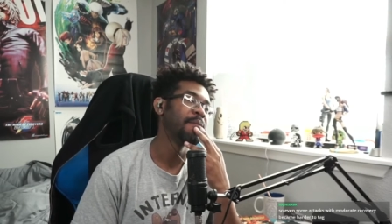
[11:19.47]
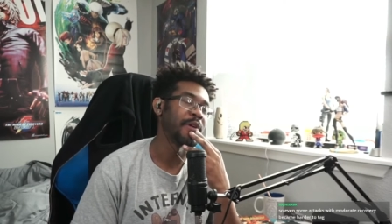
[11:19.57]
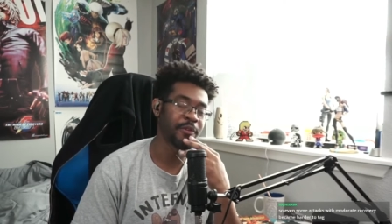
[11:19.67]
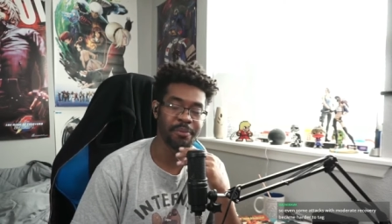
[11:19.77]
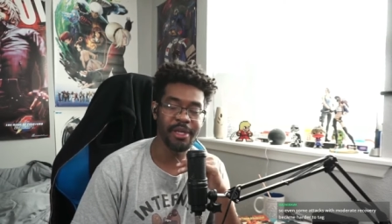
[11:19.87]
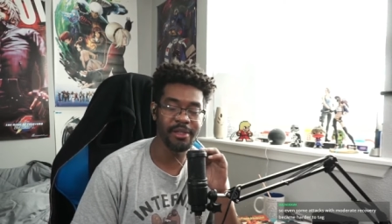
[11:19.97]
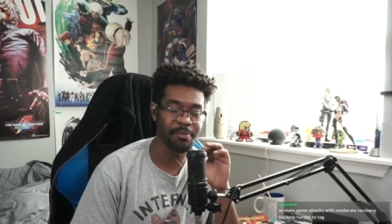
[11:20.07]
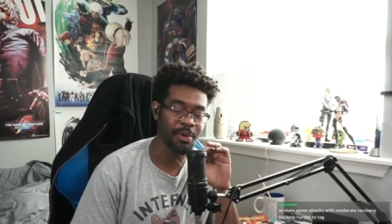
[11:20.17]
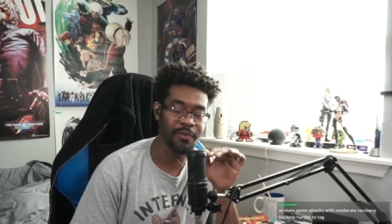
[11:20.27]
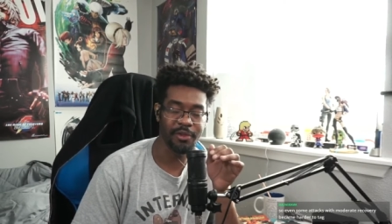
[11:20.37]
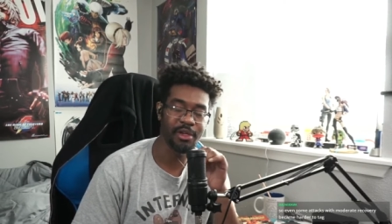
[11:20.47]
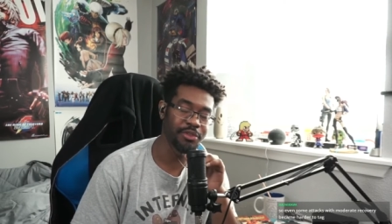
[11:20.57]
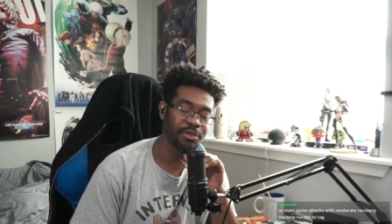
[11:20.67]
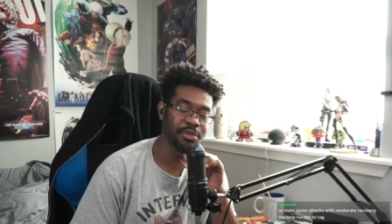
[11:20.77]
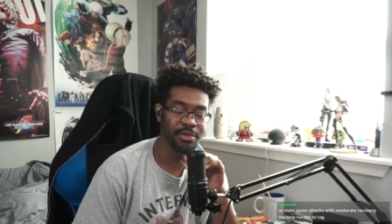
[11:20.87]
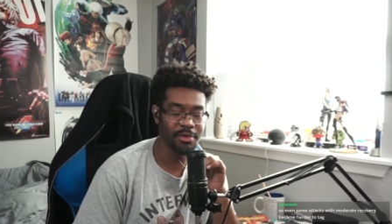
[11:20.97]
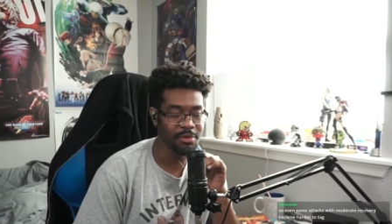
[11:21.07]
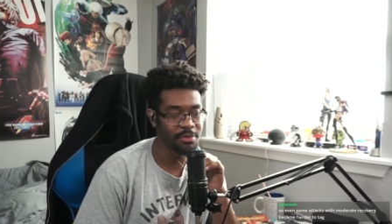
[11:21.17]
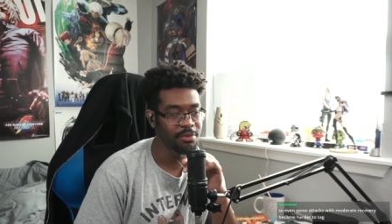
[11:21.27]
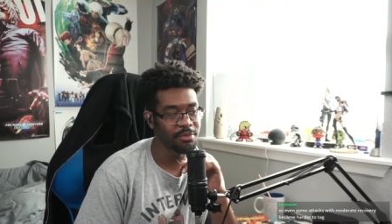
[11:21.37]
But if you play on the perfect Arturo,
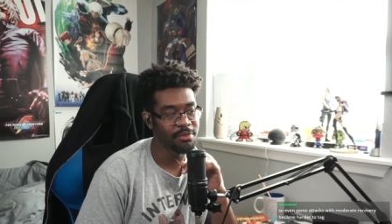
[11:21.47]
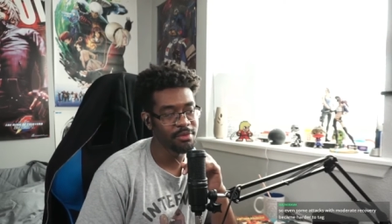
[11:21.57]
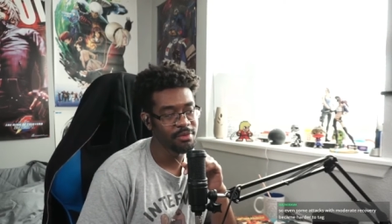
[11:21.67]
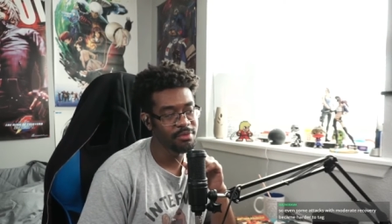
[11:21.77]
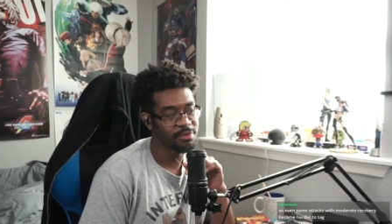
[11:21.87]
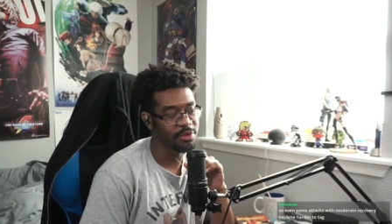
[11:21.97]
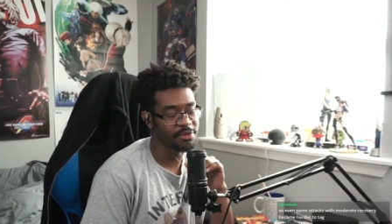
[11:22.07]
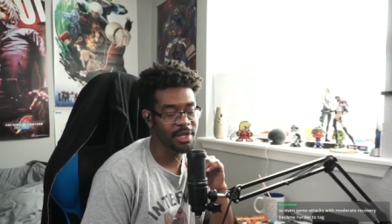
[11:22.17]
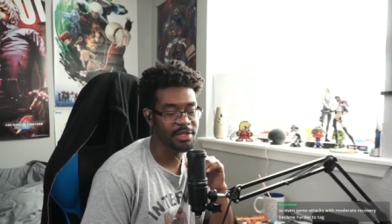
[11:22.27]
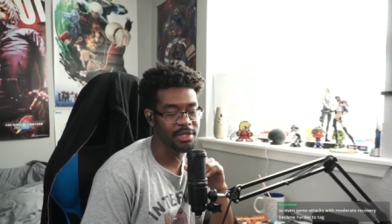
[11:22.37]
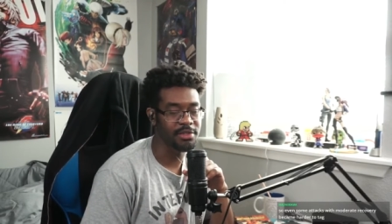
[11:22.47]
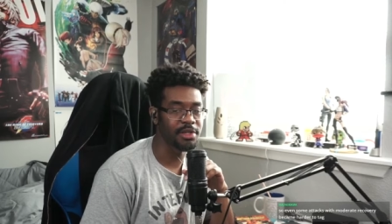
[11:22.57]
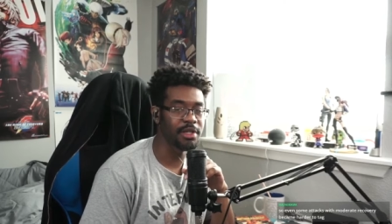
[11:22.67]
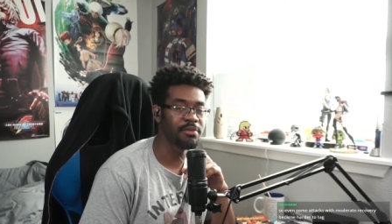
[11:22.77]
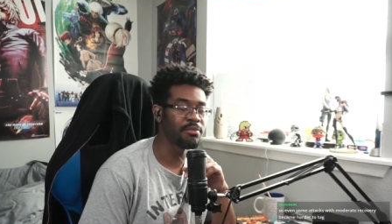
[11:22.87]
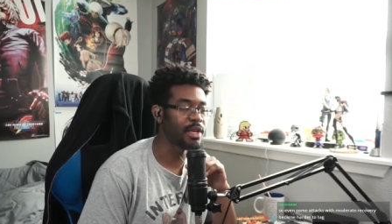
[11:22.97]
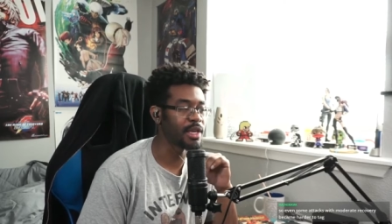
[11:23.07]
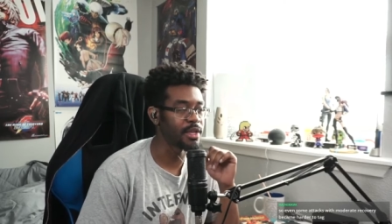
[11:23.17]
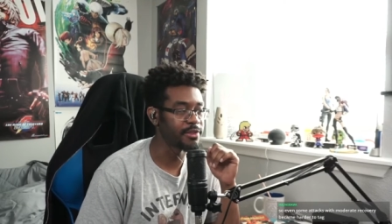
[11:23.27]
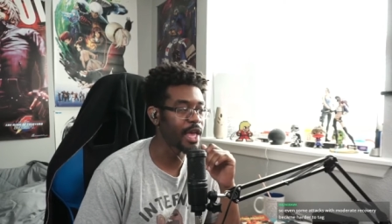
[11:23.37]
you know, Sanchez setup,
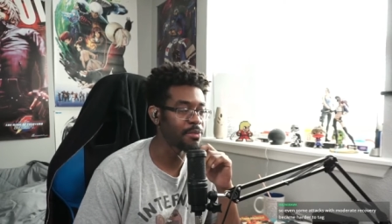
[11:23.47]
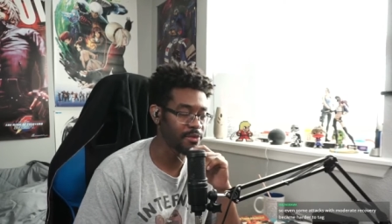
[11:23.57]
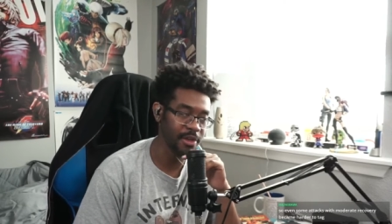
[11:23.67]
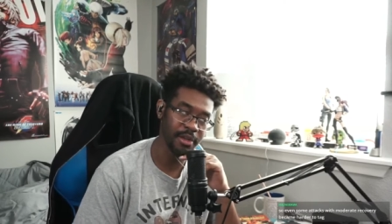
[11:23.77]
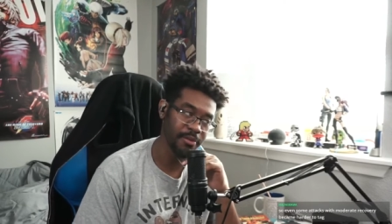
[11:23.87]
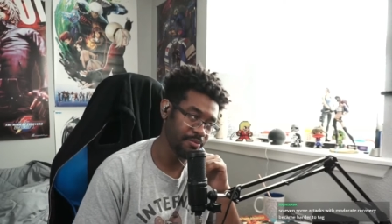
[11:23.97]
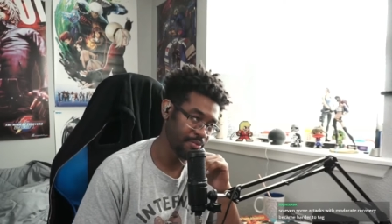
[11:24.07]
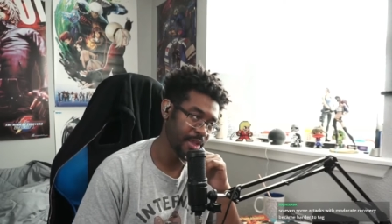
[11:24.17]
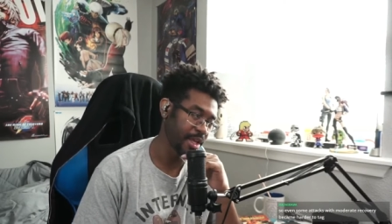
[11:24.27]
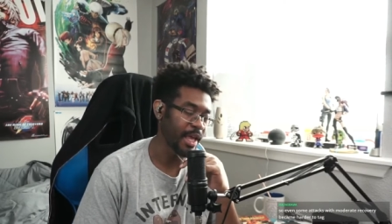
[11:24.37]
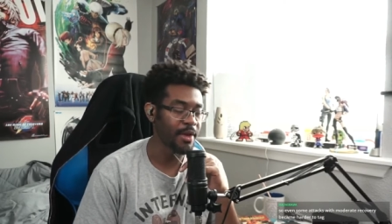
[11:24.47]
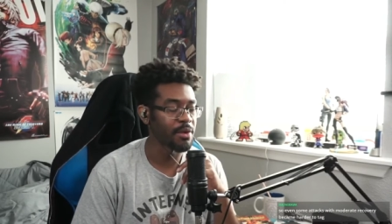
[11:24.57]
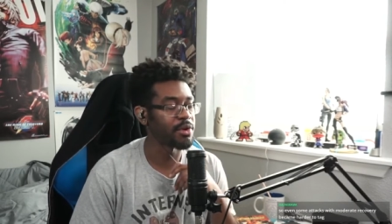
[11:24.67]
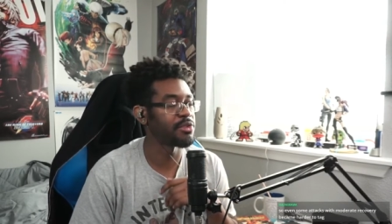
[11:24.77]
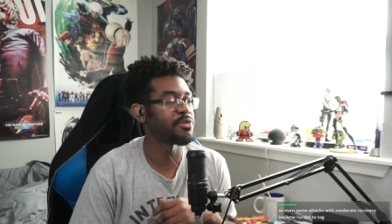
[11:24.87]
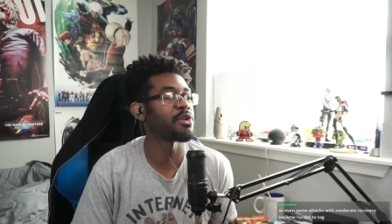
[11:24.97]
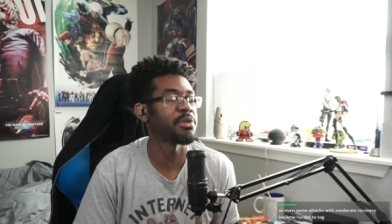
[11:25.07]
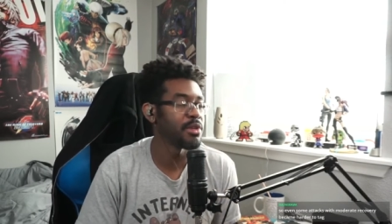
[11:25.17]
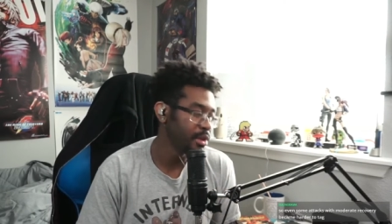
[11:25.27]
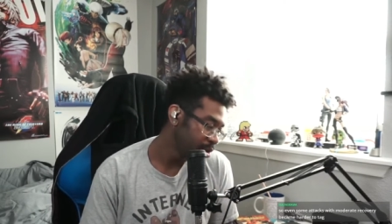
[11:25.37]
aka Savin setup, aka N Y C
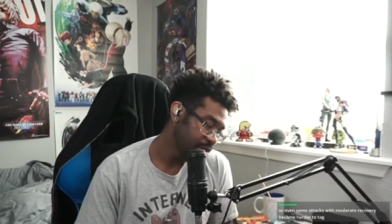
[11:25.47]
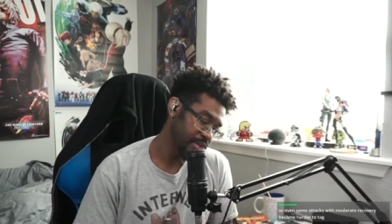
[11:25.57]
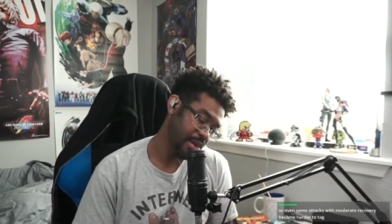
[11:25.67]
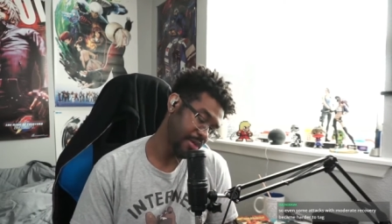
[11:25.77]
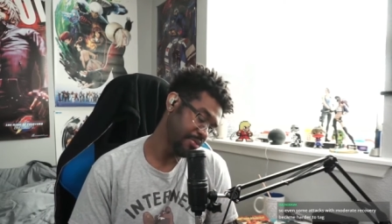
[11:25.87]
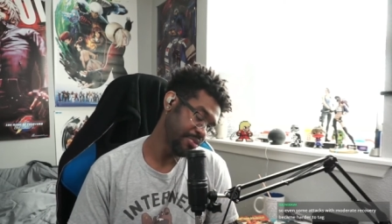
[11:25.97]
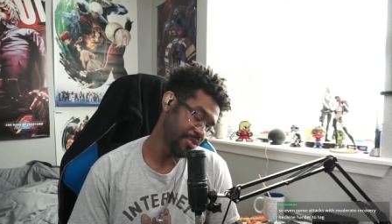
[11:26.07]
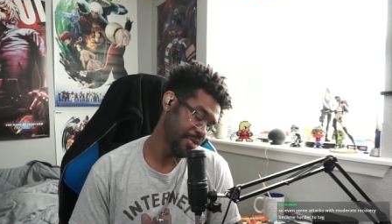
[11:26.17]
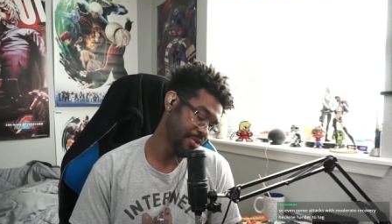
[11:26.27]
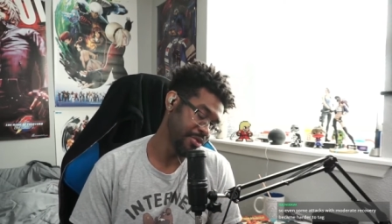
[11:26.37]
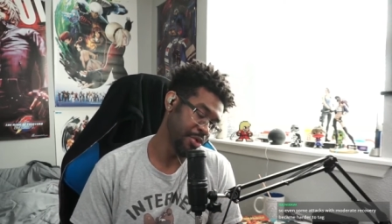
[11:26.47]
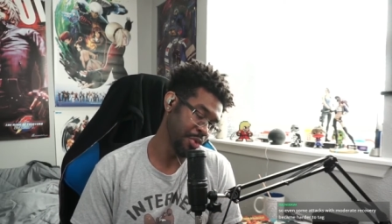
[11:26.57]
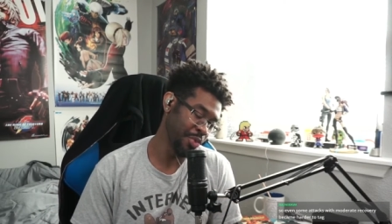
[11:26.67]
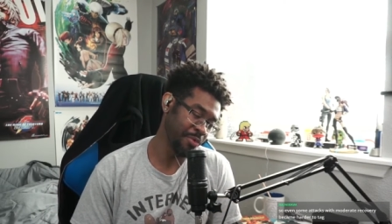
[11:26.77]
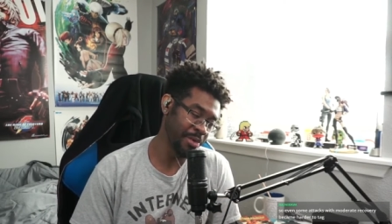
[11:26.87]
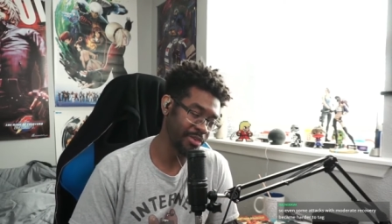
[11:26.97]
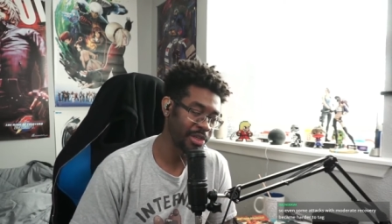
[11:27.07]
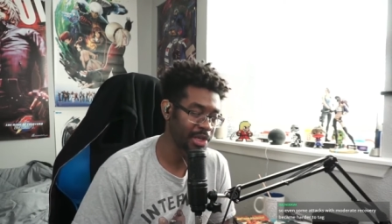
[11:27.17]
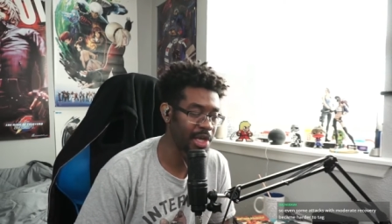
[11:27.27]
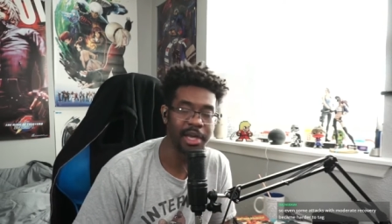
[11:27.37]
Furby setup, you'll, you'll whiff punish
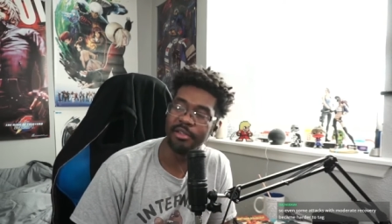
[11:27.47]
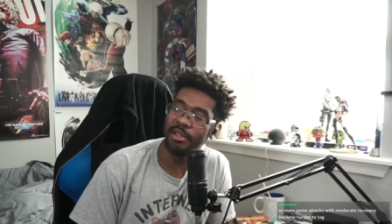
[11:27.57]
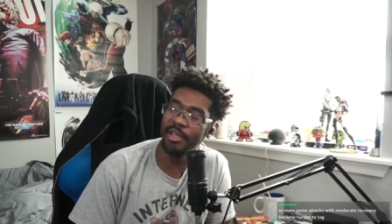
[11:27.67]
like a god.